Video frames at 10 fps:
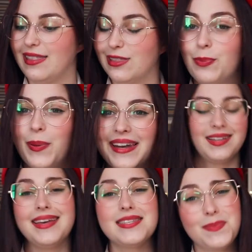Lupin.
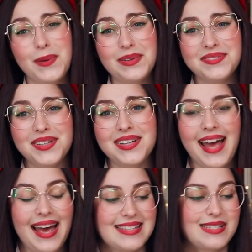It's beautiful,
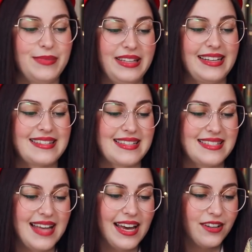it has some details
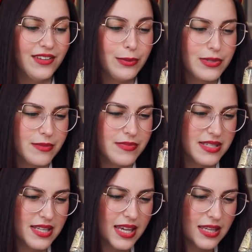inside of it with some
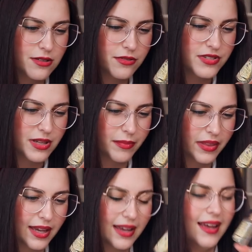seeds or
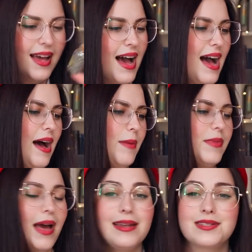something,
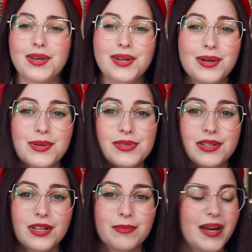and it's gonna go
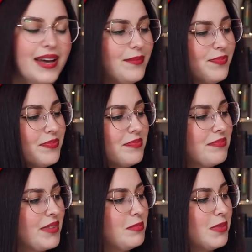straight on my
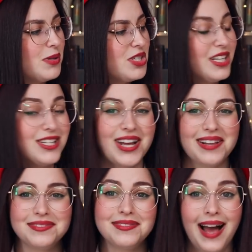potiony
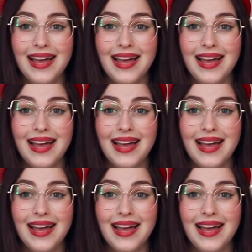shelf.